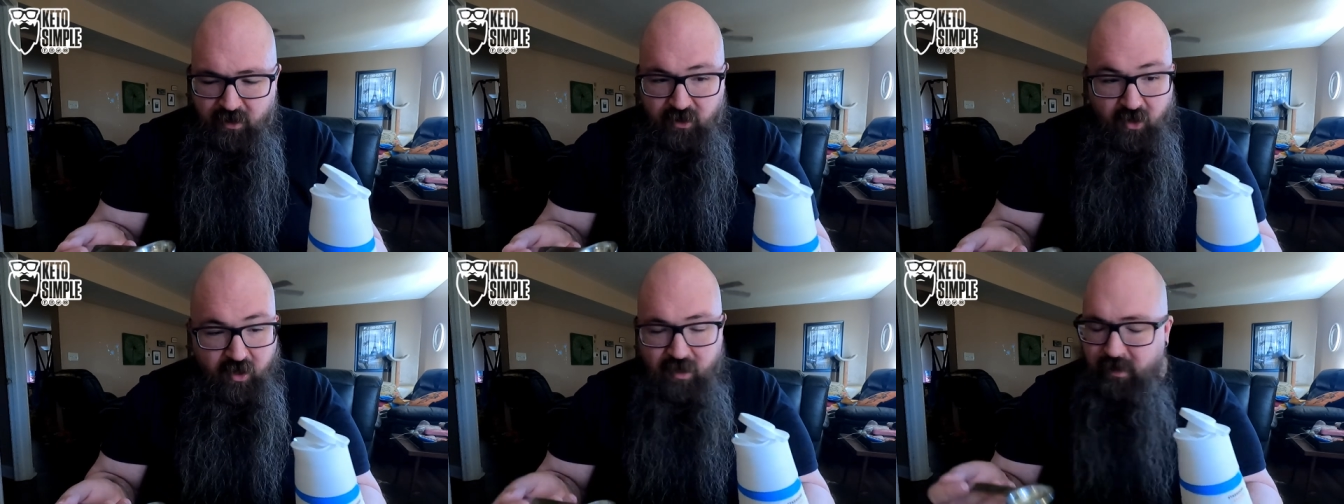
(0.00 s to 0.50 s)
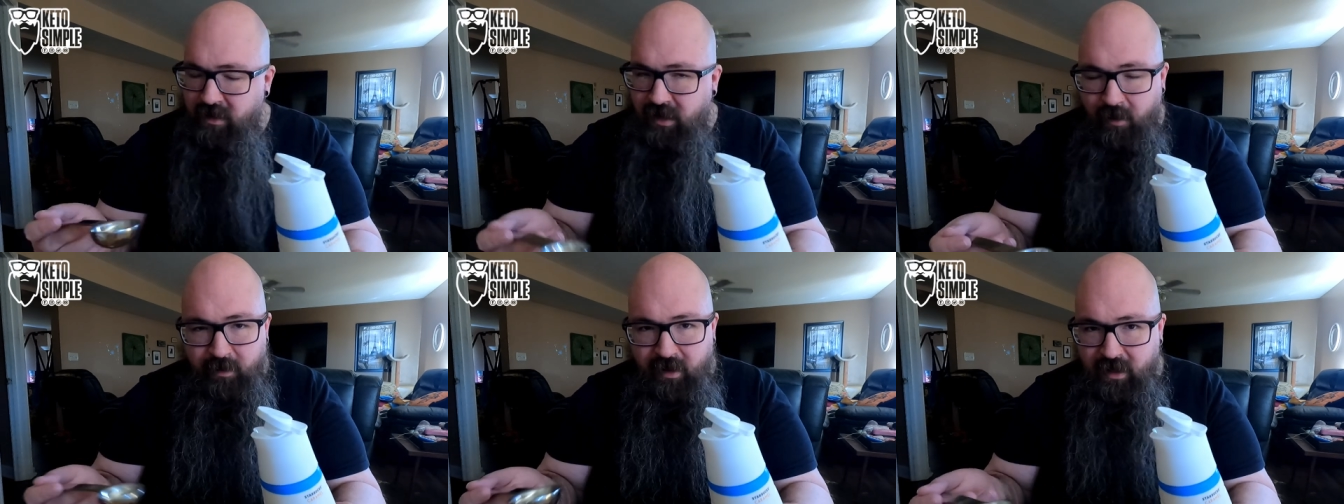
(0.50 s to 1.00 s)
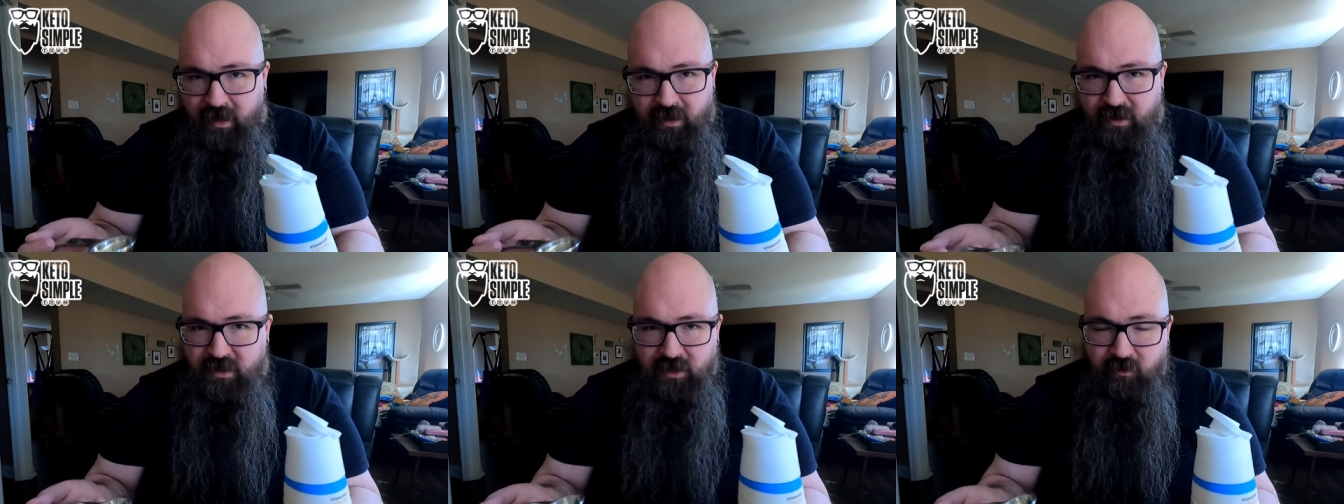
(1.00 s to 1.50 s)
You're gonna be dumping it in
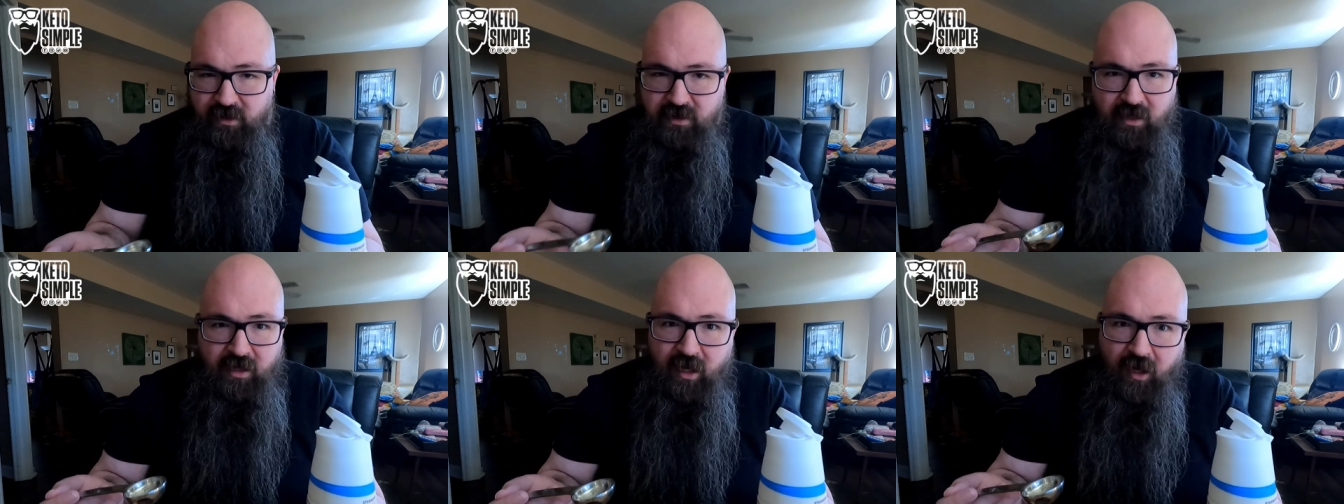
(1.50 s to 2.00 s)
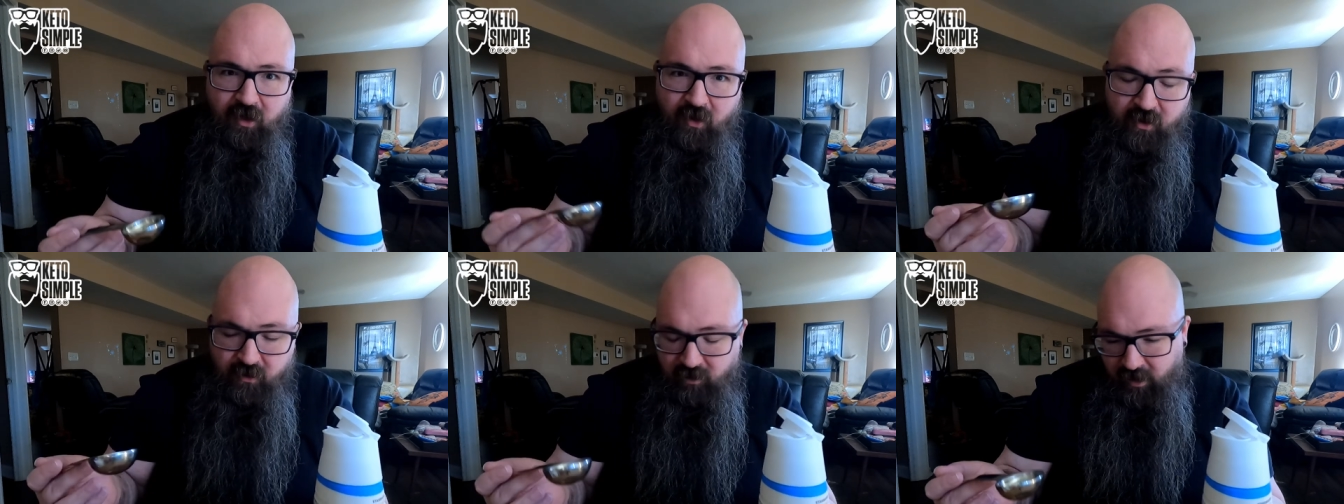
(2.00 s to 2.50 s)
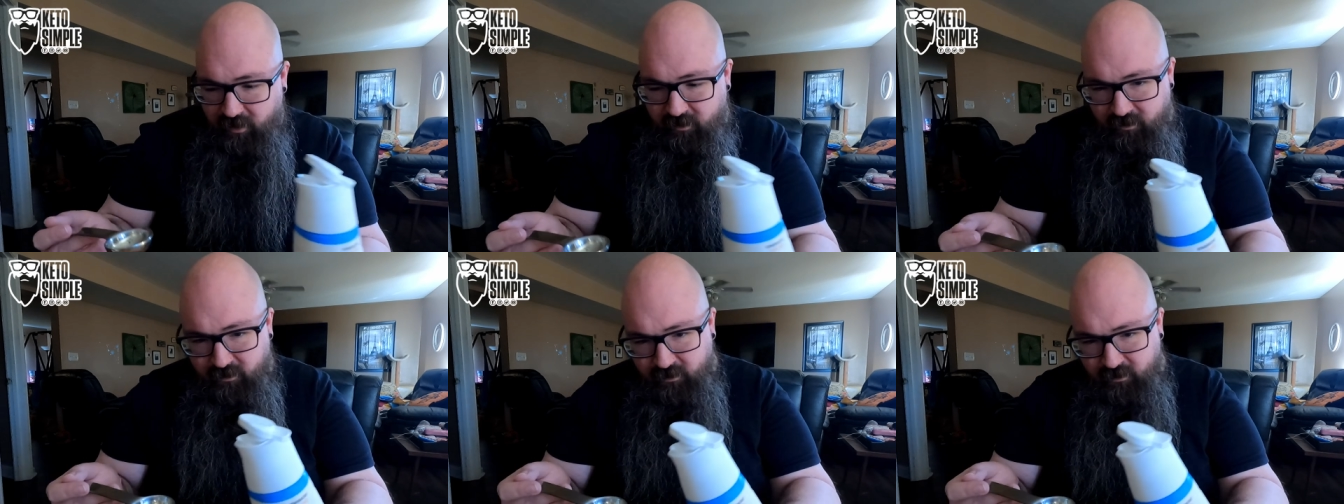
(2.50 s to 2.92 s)
until it's the color you like.